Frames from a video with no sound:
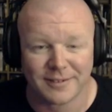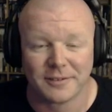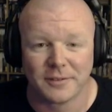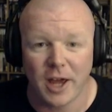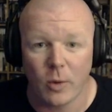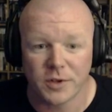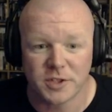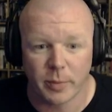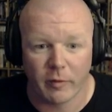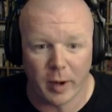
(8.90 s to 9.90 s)
Hey, what's
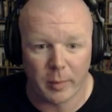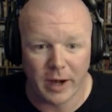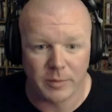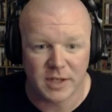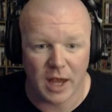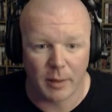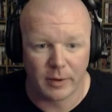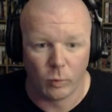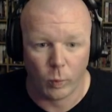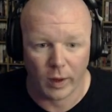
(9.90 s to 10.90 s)
up everybody? My name's Cap
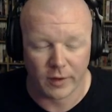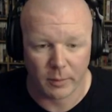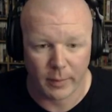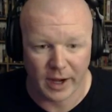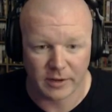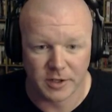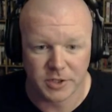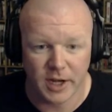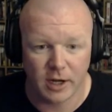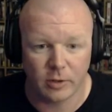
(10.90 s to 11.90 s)
and welcome back to the
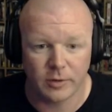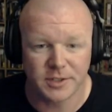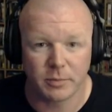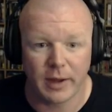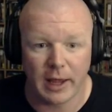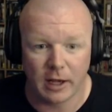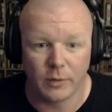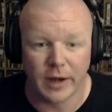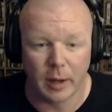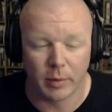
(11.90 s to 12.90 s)
channel, some Hello
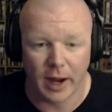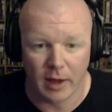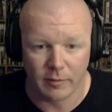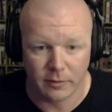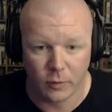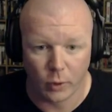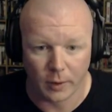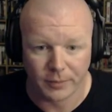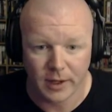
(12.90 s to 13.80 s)
Neighbor Alpha 4.